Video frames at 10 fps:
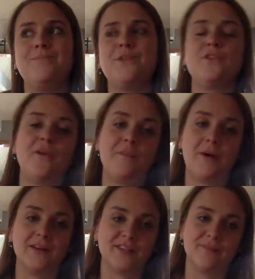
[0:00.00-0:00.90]
certain
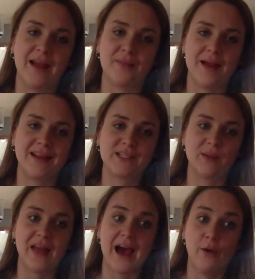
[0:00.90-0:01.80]
parts of mathematics
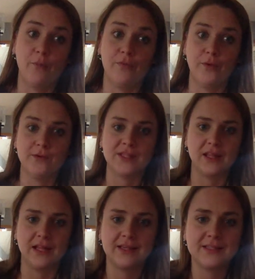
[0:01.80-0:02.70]
without those
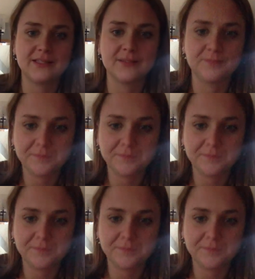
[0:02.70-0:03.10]
things.